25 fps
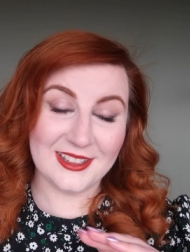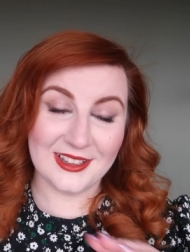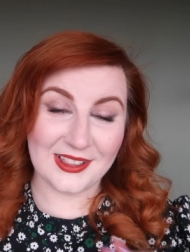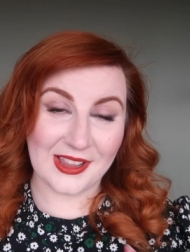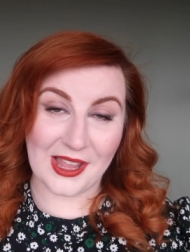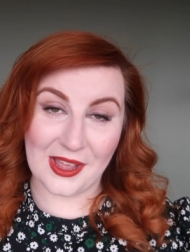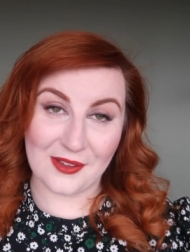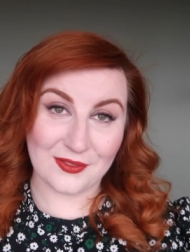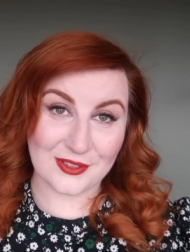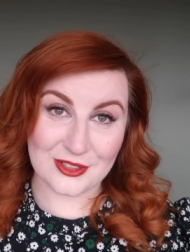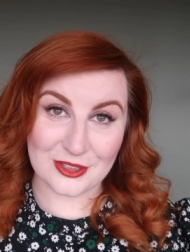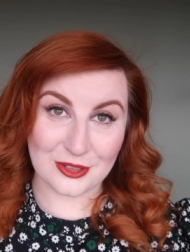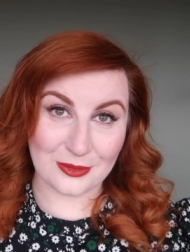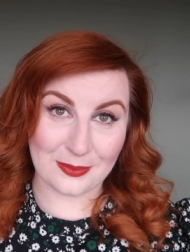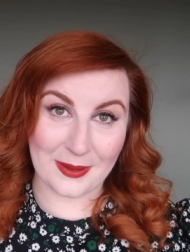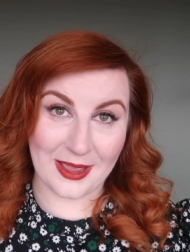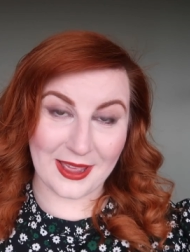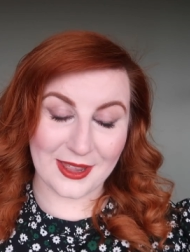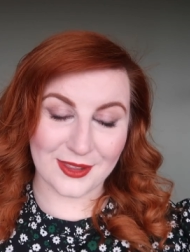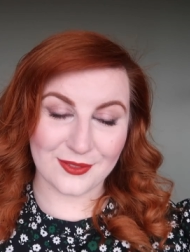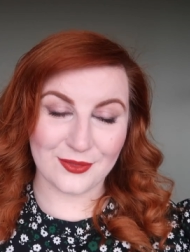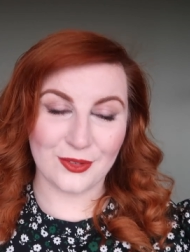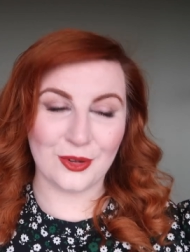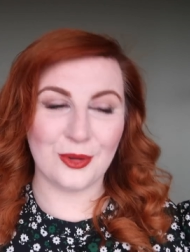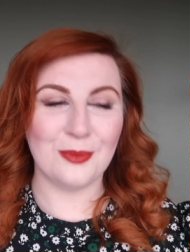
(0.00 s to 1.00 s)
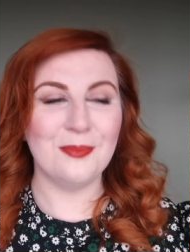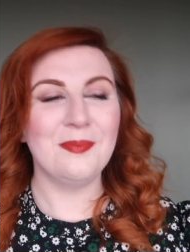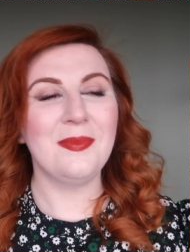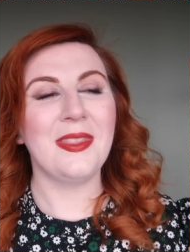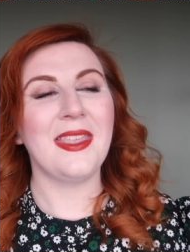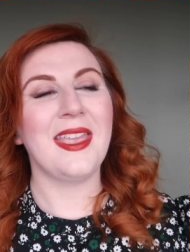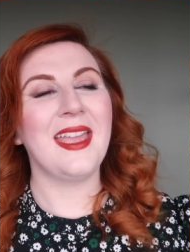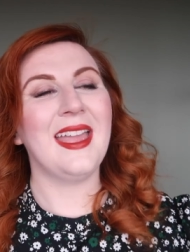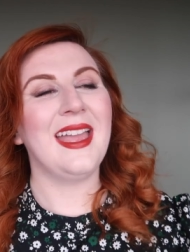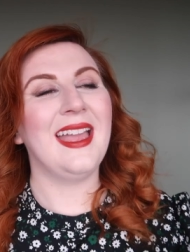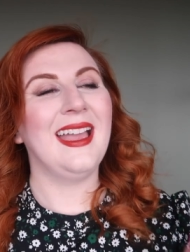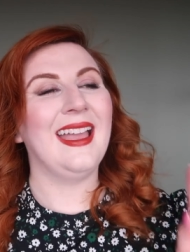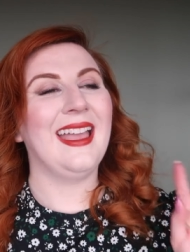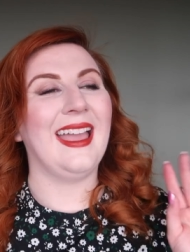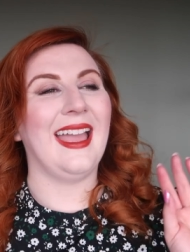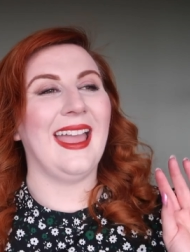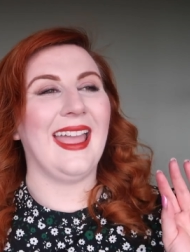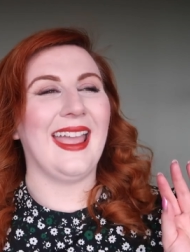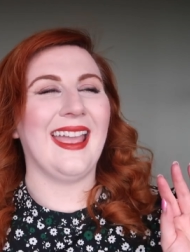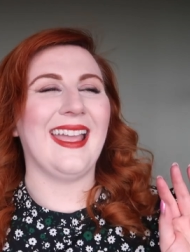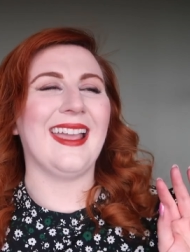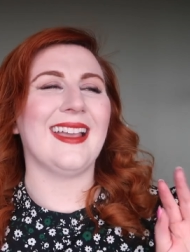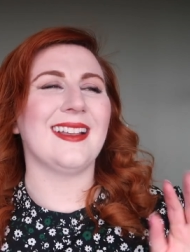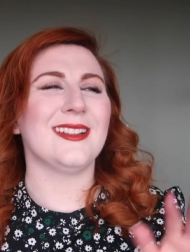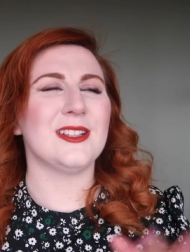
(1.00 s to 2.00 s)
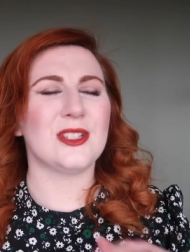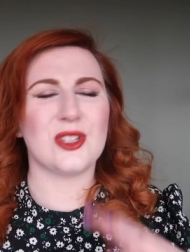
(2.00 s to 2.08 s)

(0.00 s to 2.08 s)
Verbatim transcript: the lavender bath foam. Uh,